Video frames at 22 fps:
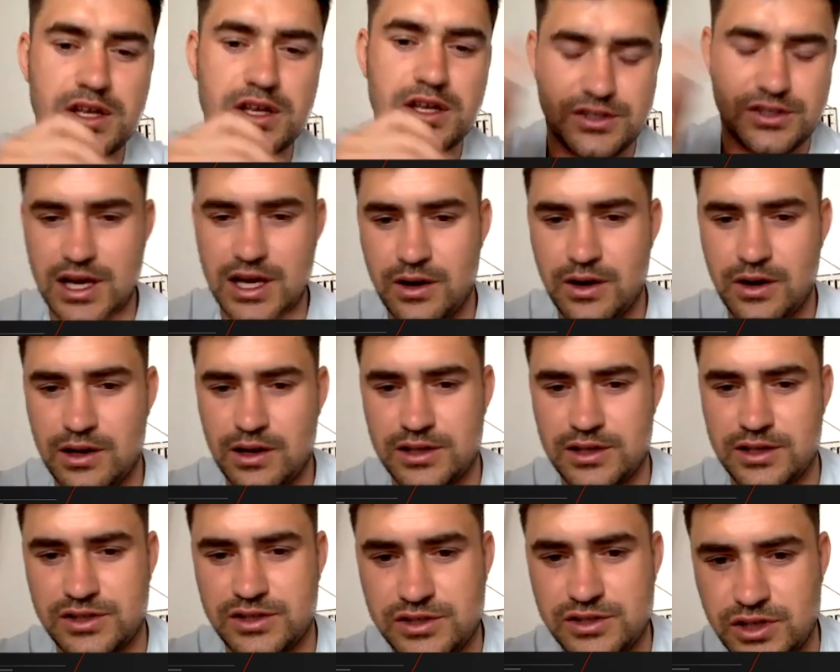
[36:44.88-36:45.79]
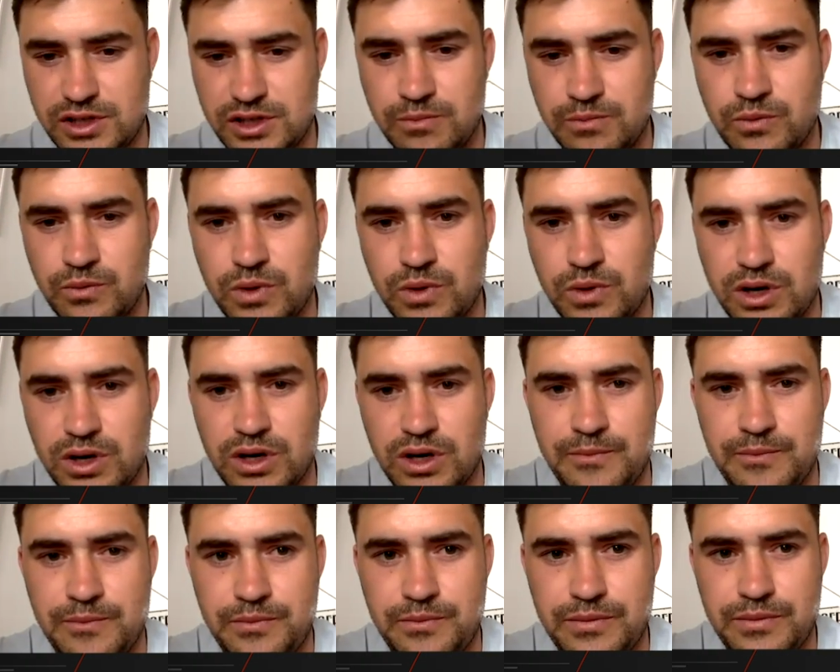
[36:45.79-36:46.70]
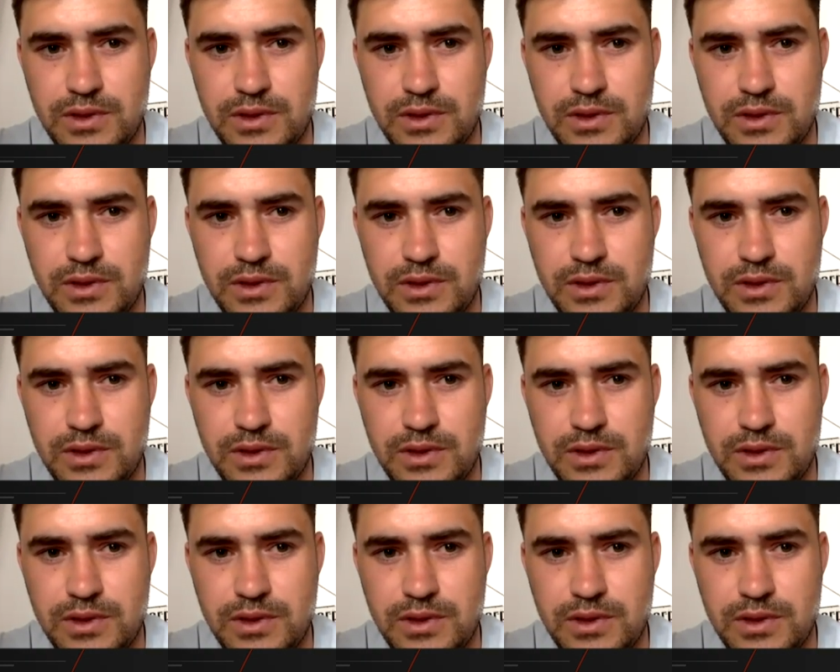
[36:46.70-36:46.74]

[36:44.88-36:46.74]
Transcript: So they're on less. Some were